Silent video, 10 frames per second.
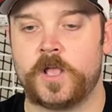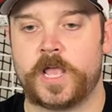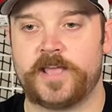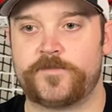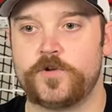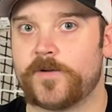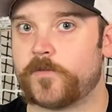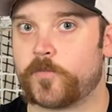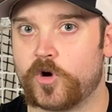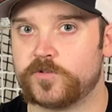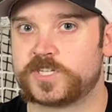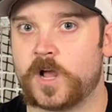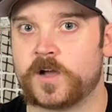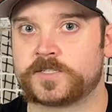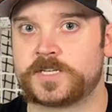If you have a pro
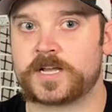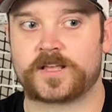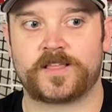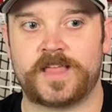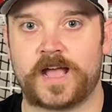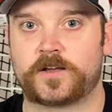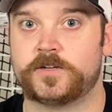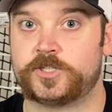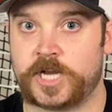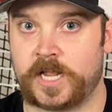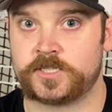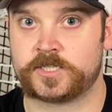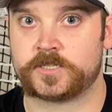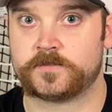stock stick, that could change.